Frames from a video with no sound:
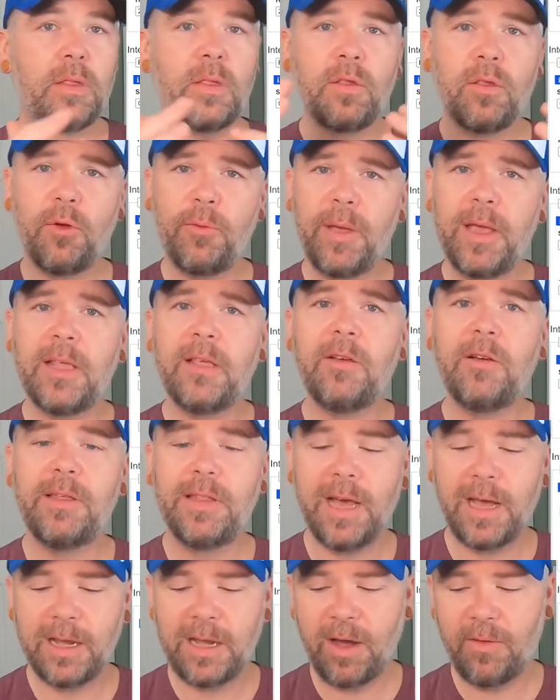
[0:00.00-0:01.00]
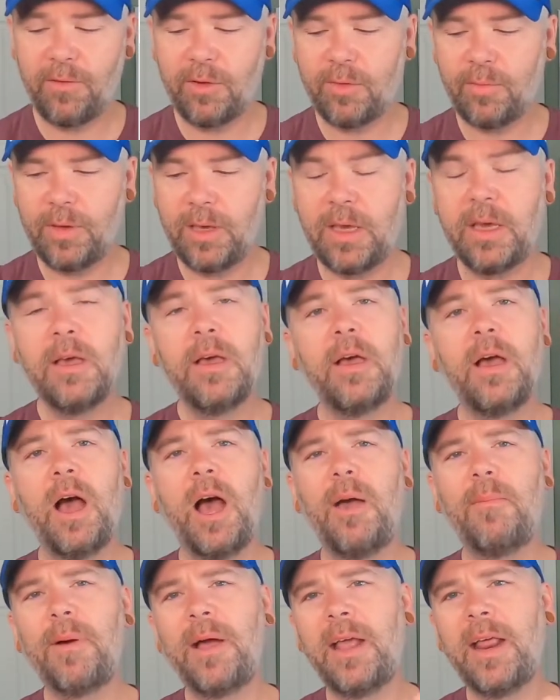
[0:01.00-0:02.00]
So basically that covers me.
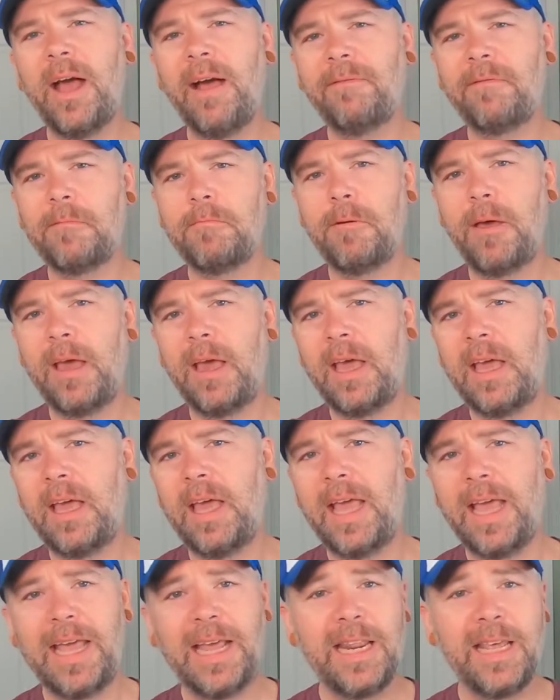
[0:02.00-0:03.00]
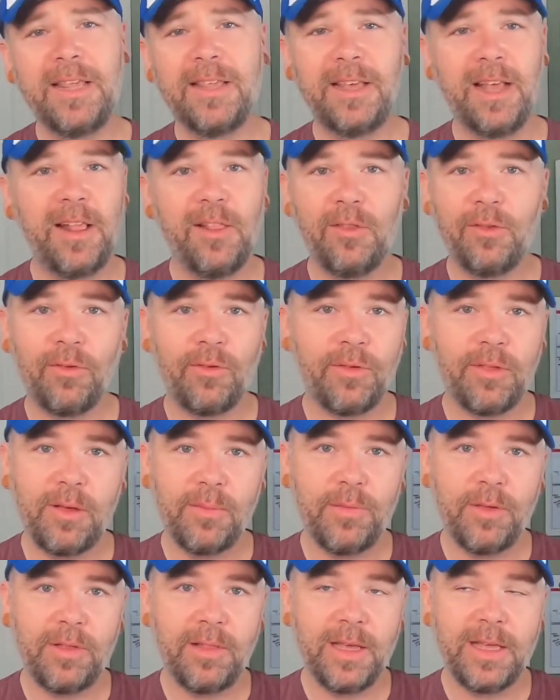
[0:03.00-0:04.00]
I might have to pay 80 cents or
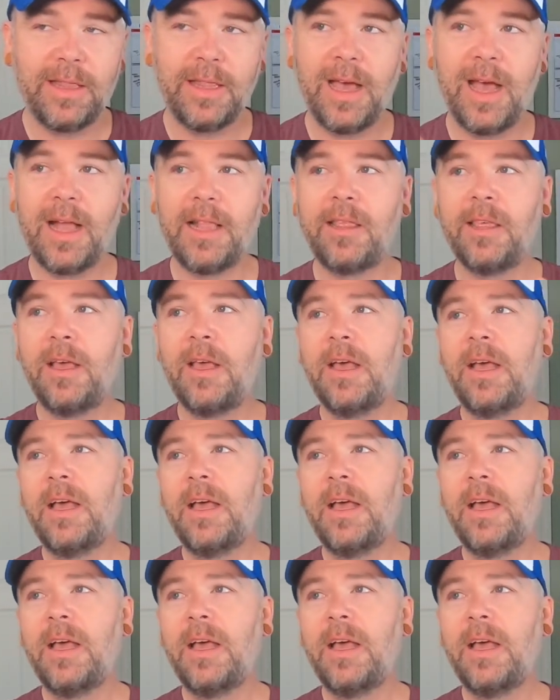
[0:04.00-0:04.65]
something like that.